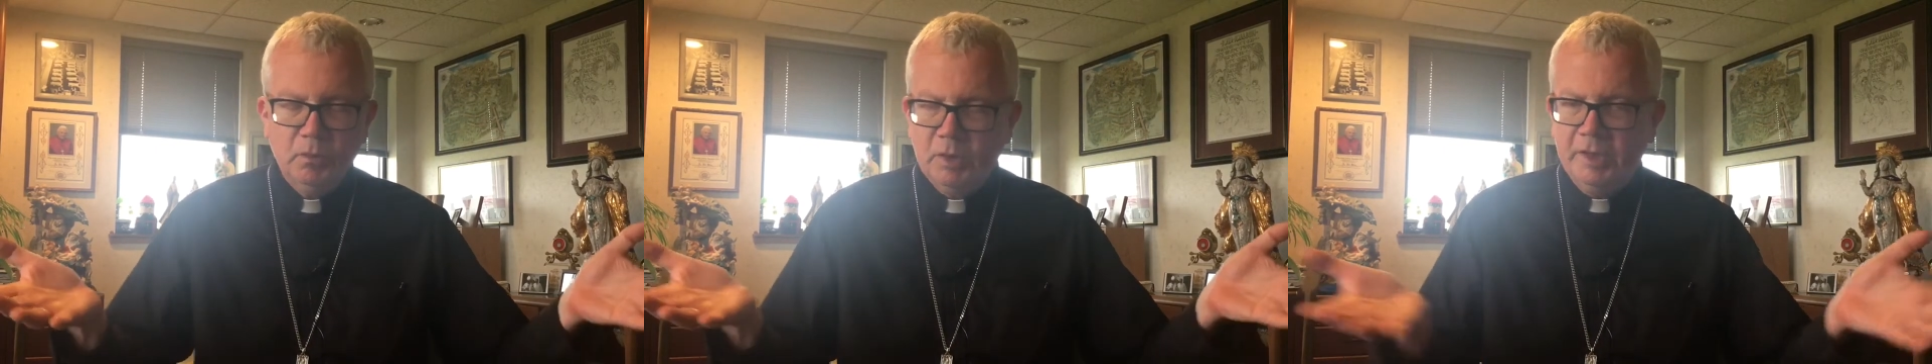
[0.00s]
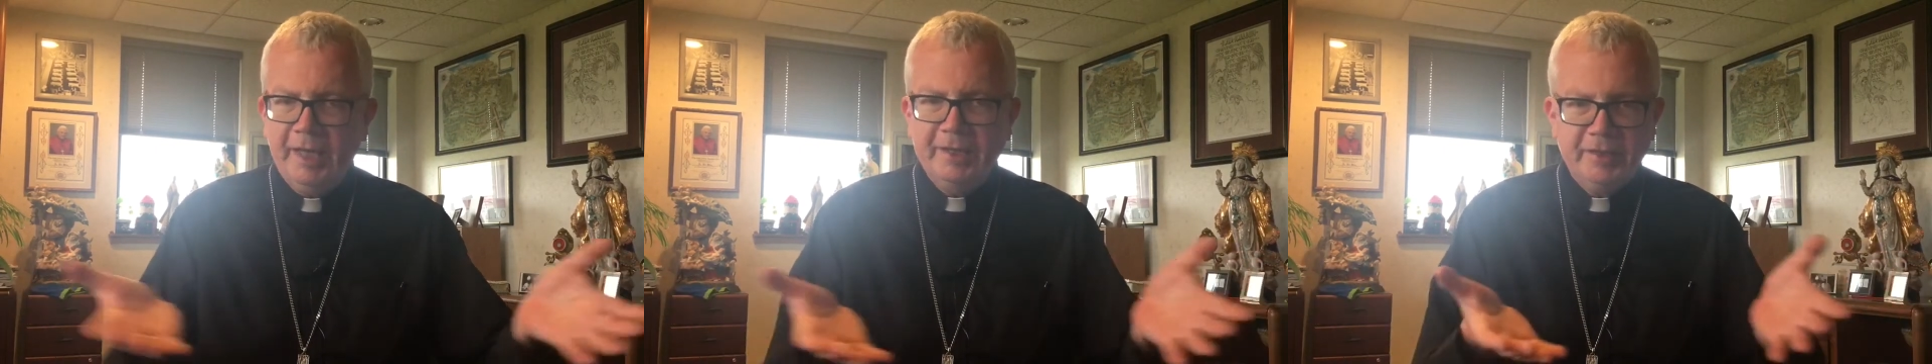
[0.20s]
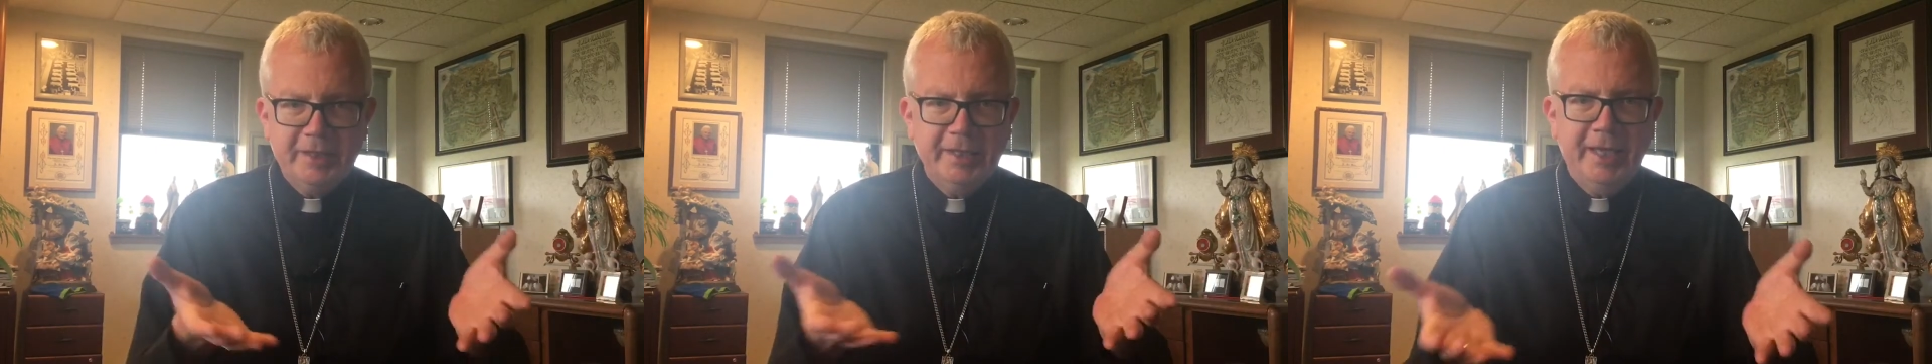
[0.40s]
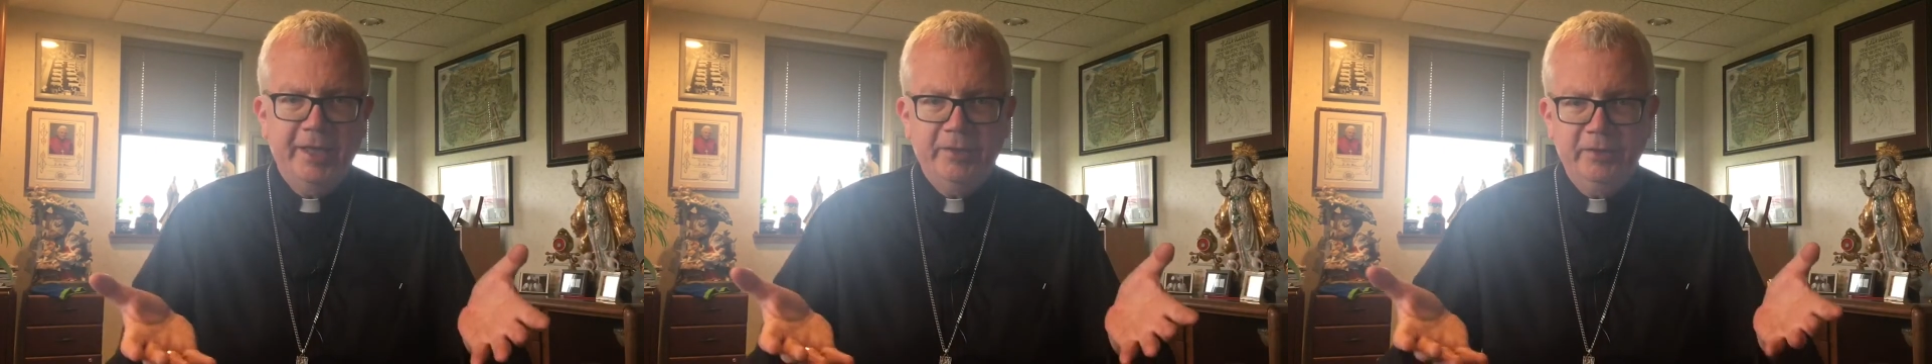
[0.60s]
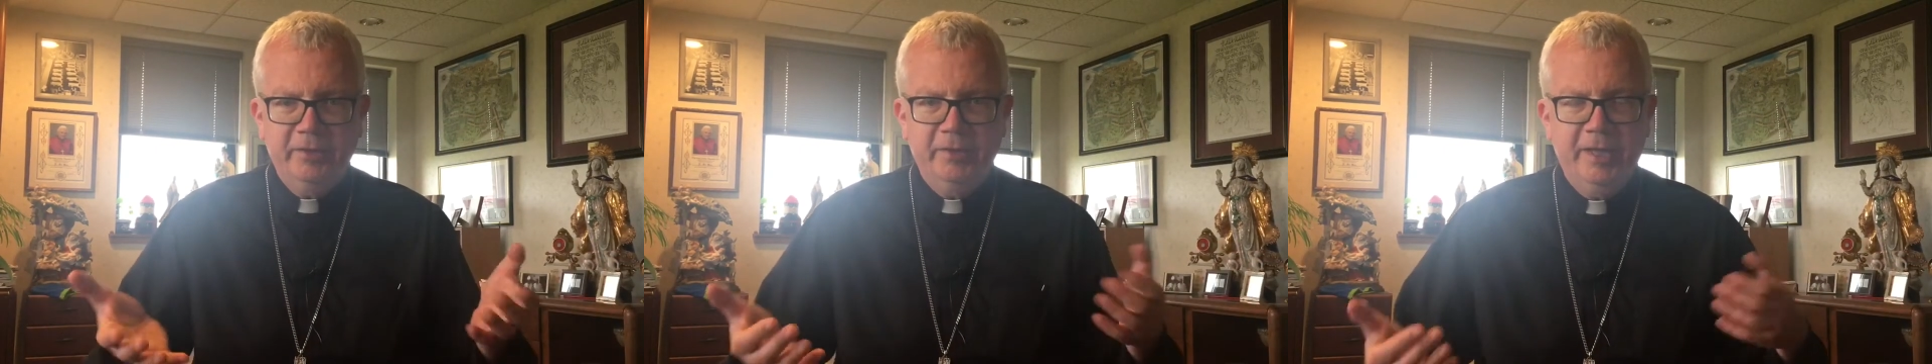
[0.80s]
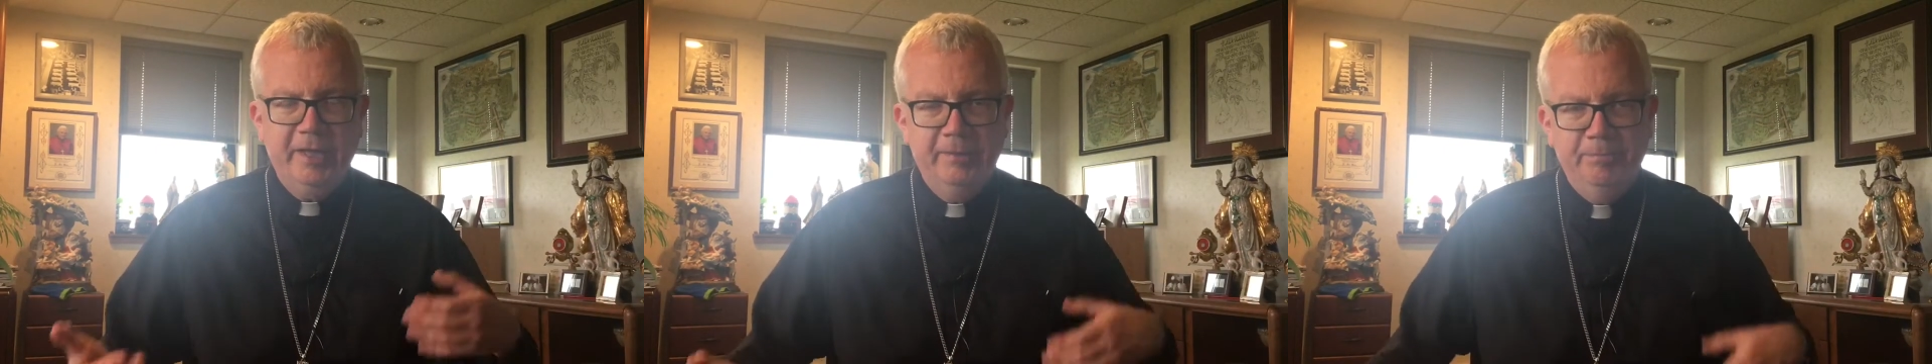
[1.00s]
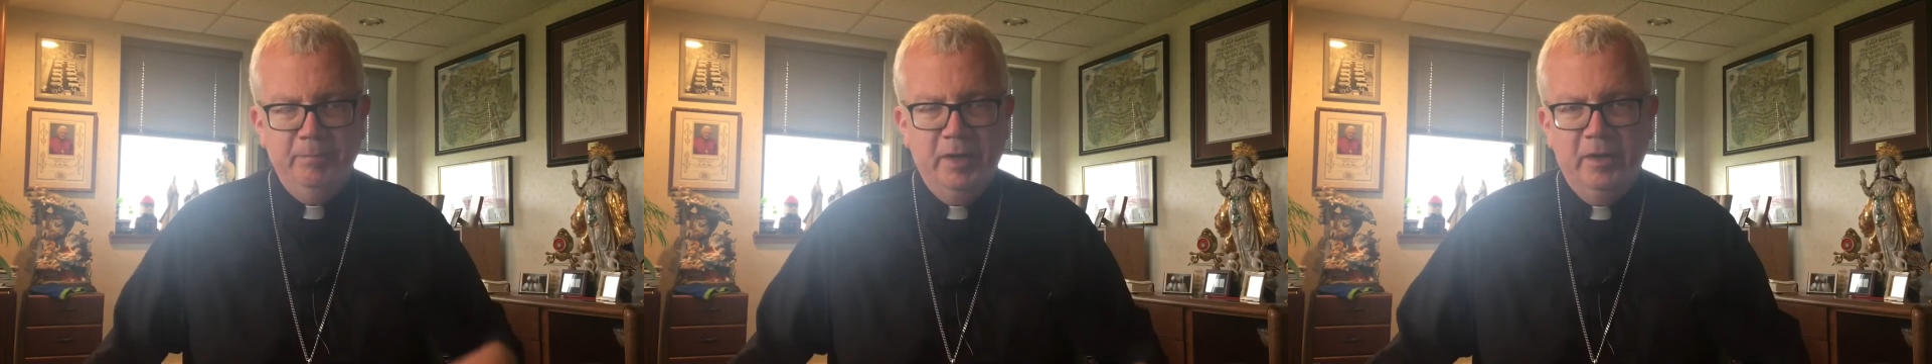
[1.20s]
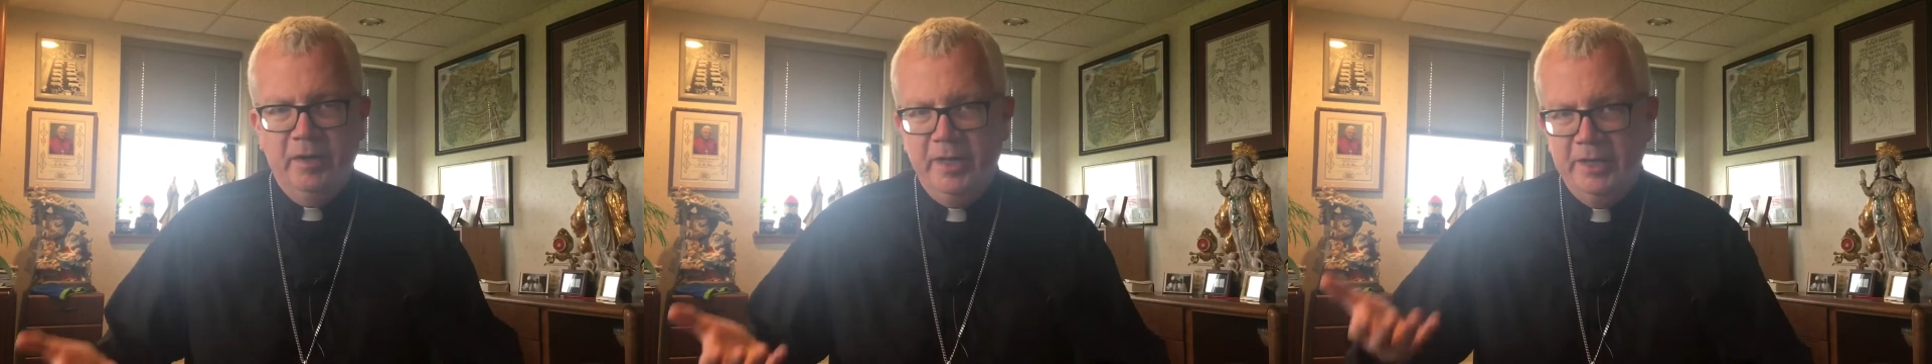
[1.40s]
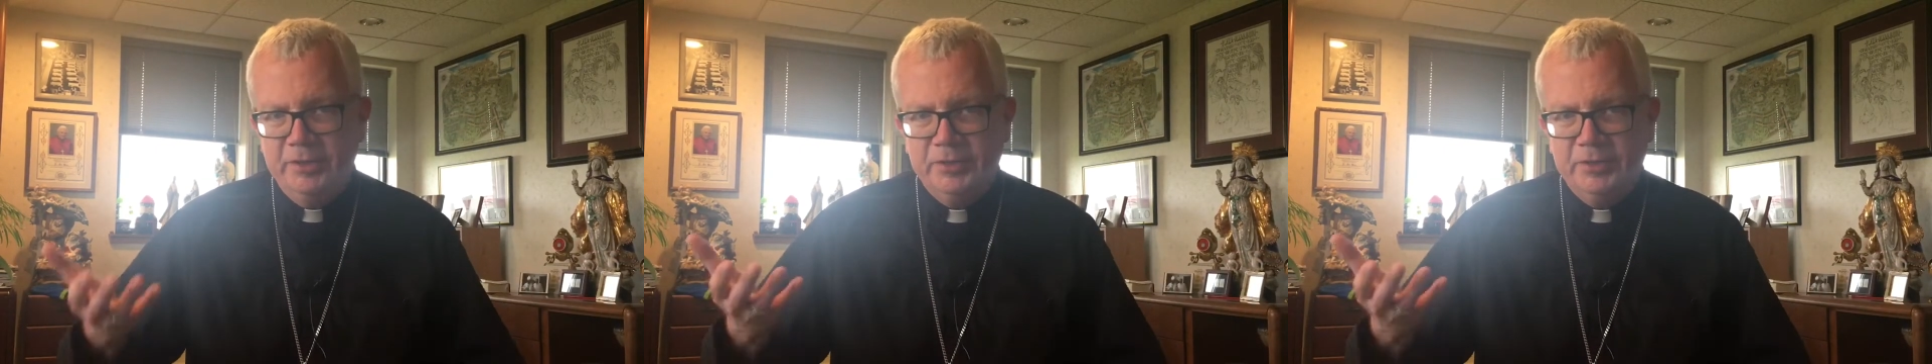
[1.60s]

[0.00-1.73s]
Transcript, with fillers: get together and Mary